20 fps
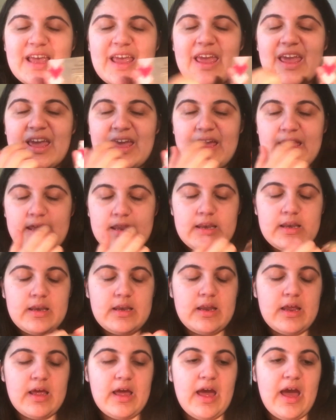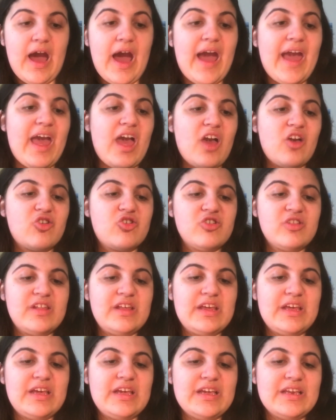And I
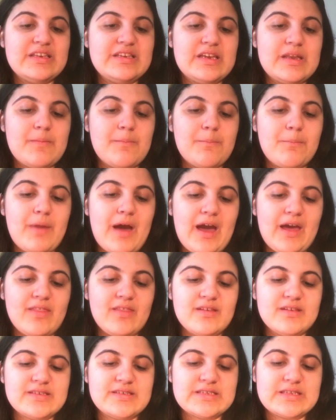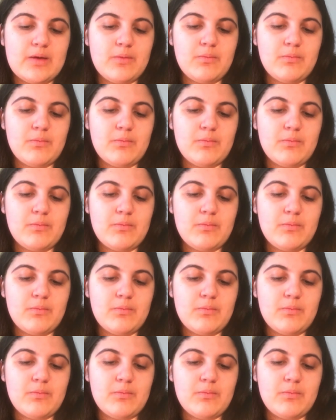actually didn't buy this,